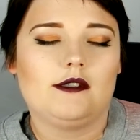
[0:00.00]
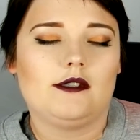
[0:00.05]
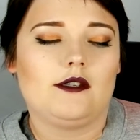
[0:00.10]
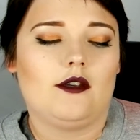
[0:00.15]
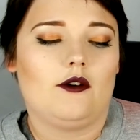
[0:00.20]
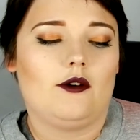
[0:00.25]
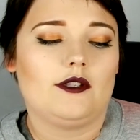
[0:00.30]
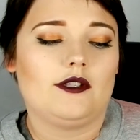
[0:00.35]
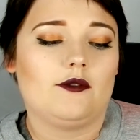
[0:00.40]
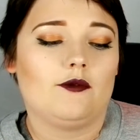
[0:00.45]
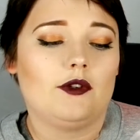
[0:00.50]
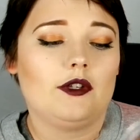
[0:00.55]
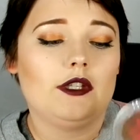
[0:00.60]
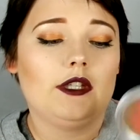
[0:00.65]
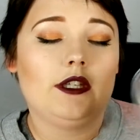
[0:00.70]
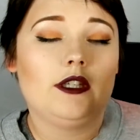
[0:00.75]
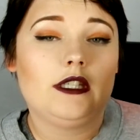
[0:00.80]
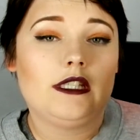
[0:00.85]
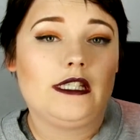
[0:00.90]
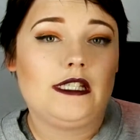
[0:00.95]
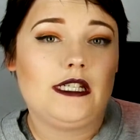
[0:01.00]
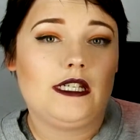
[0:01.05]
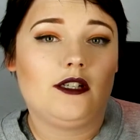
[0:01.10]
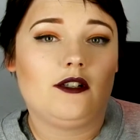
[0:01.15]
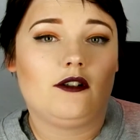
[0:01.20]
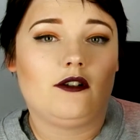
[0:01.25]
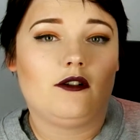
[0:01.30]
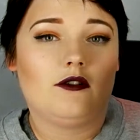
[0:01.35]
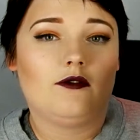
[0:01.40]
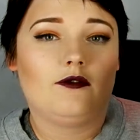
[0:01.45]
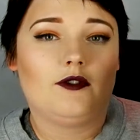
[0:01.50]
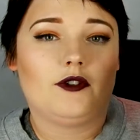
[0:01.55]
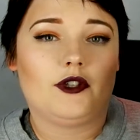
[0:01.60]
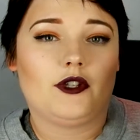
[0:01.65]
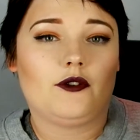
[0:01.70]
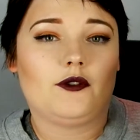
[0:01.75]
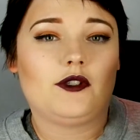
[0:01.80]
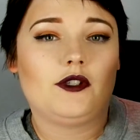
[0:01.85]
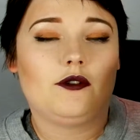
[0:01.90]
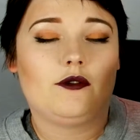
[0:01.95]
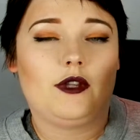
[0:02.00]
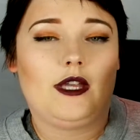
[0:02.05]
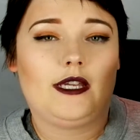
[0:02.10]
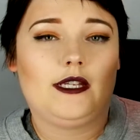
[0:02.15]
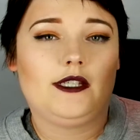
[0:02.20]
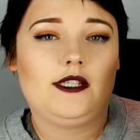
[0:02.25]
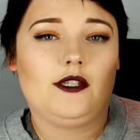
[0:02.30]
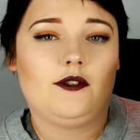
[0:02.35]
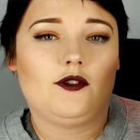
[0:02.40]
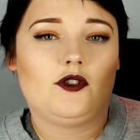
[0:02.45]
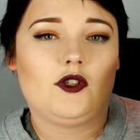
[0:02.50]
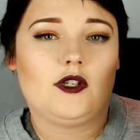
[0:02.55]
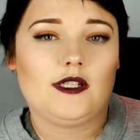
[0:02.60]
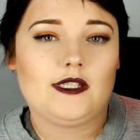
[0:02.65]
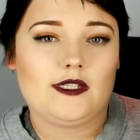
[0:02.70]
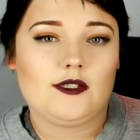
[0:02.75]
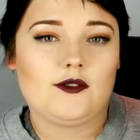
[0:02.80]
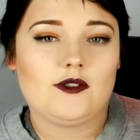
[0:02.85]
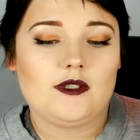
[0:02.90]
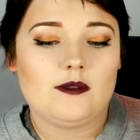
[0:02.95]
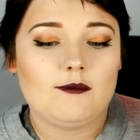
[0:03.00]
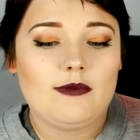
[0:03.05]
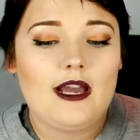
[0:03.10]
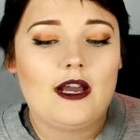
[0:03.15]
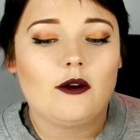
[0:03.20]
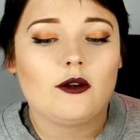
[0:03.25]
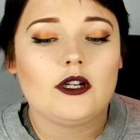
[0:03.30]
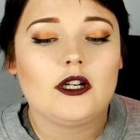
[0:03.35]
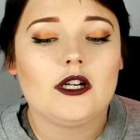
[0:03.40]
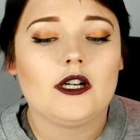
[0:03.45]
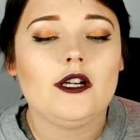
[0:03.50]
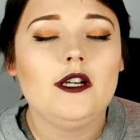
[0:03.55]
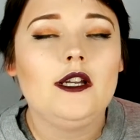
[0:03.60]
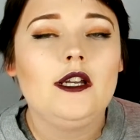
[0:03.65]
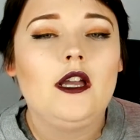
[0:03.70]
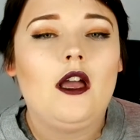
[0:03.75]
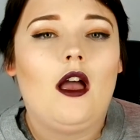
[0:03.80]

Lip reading: so it's a really good deal for those who like to use translucent powder.